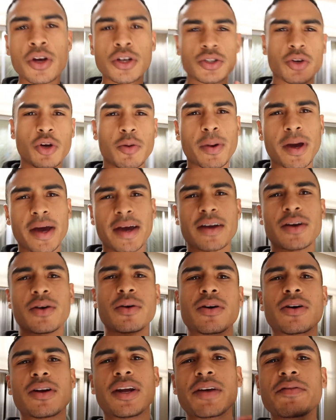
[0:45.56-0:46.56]
So we're back,
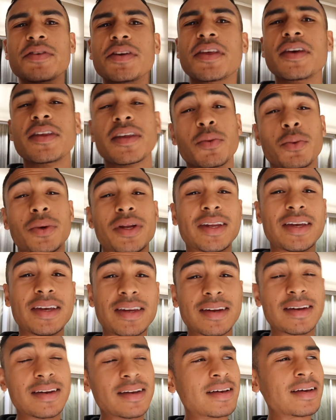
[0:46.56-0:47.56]
we got everything that we
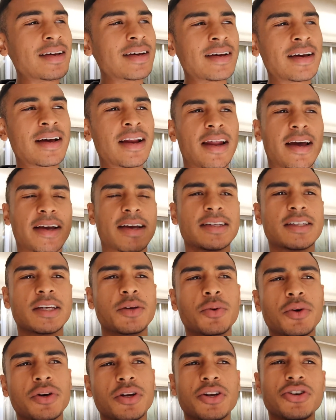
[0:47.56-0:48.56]
needed. Like I
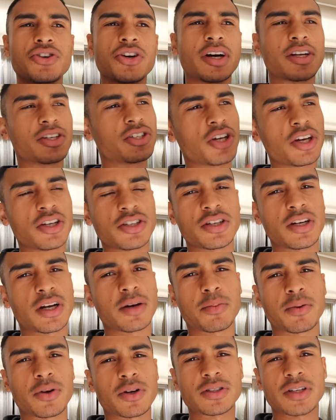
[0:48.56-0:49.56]
said, we're going to try and change it
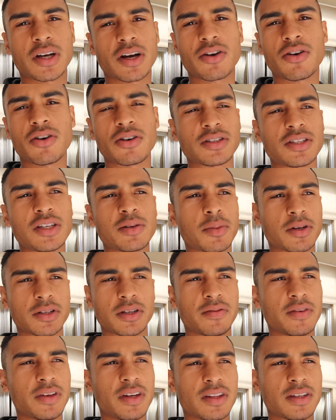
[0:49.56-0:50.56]
up because I can't see
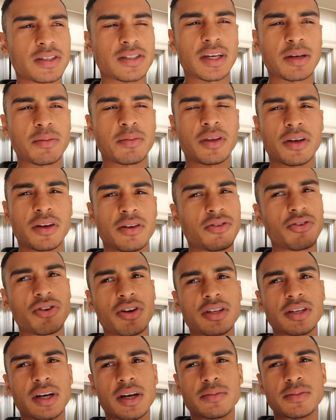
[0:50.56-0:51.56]
myself eating the same thing
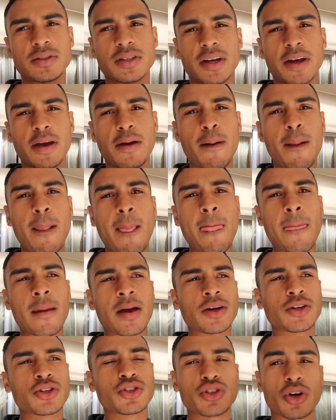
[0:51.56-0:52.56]
three times today.
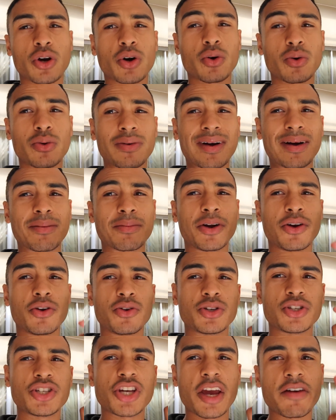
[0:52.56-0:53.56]
So I'm going to
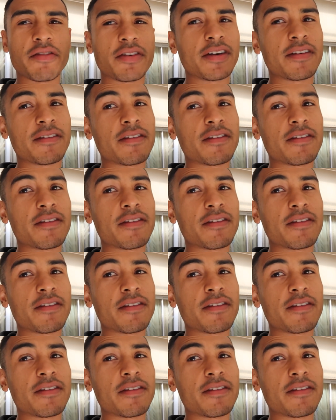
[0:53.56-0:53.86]
do savory